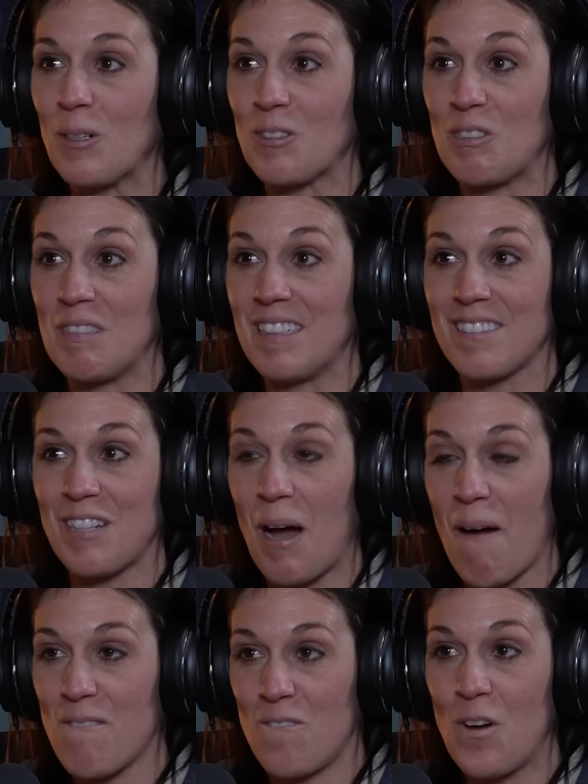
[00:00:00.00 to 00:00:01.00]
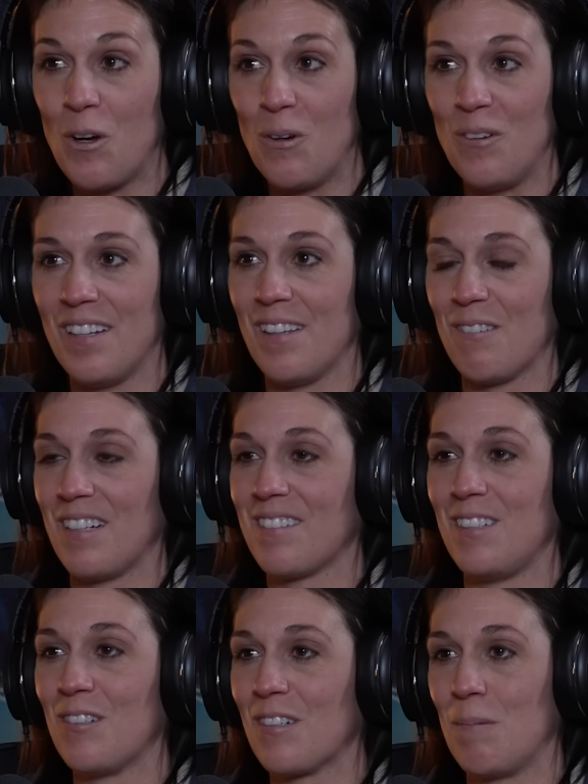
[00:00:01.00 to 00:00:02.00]
person that's got food and the
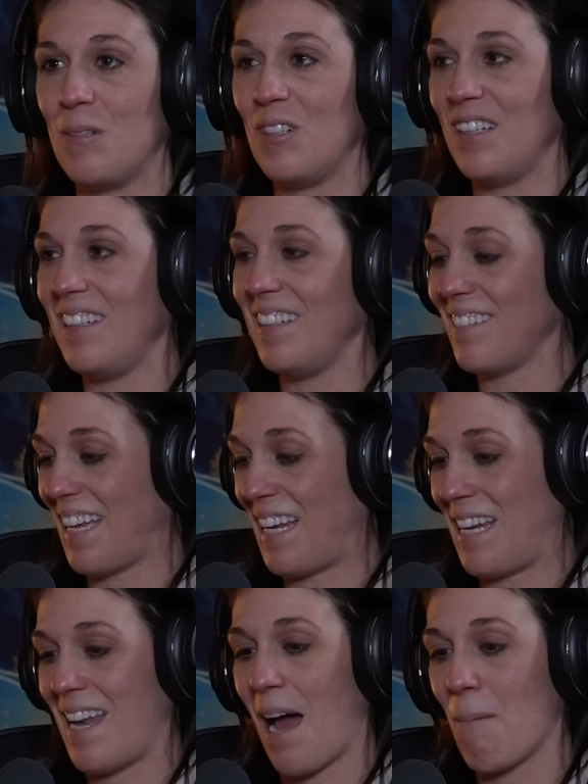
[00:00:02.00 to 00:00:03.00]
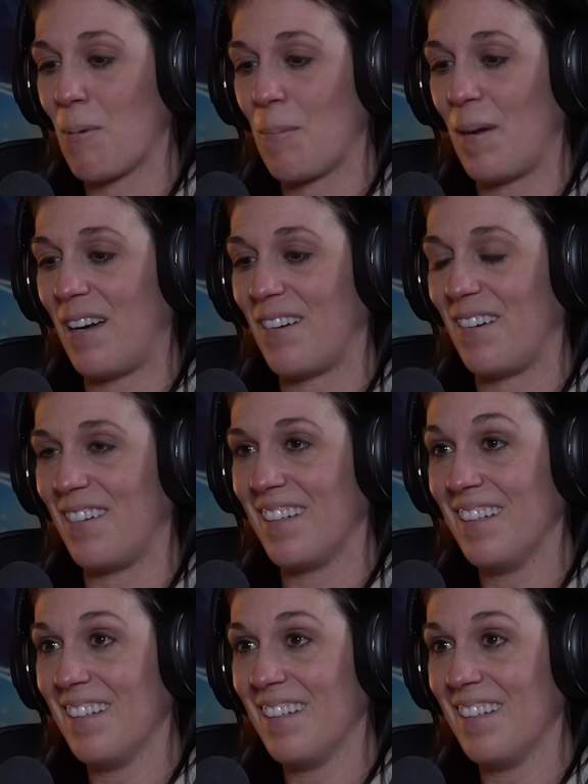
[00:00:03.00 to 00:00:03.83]
rest of your community is like not prepared,